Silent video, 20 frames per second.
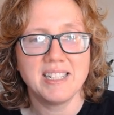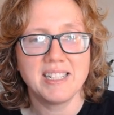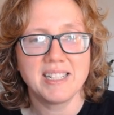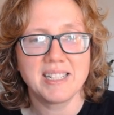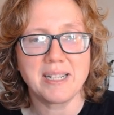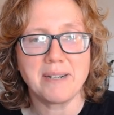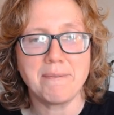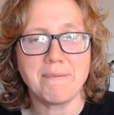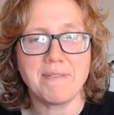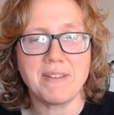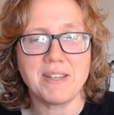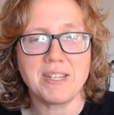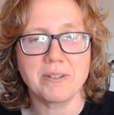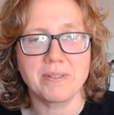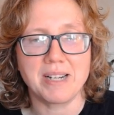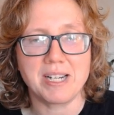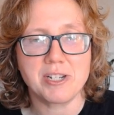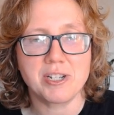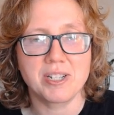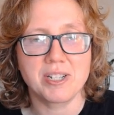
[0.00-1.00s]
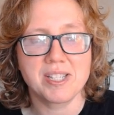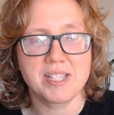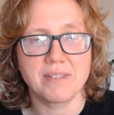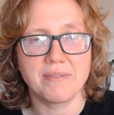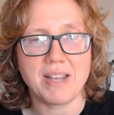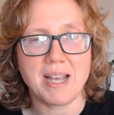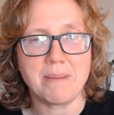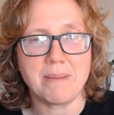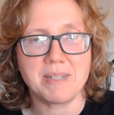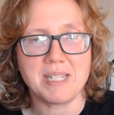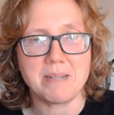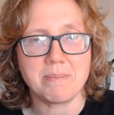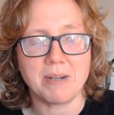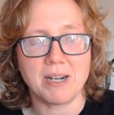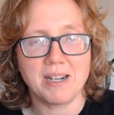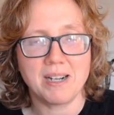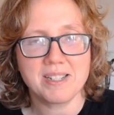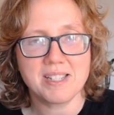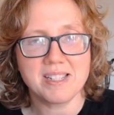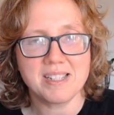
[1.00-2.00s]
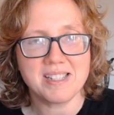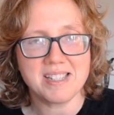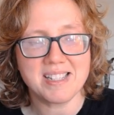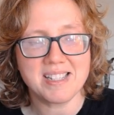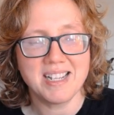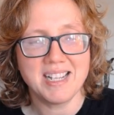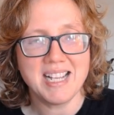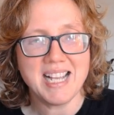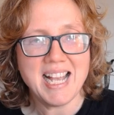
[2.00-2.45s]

configurations of empty boxes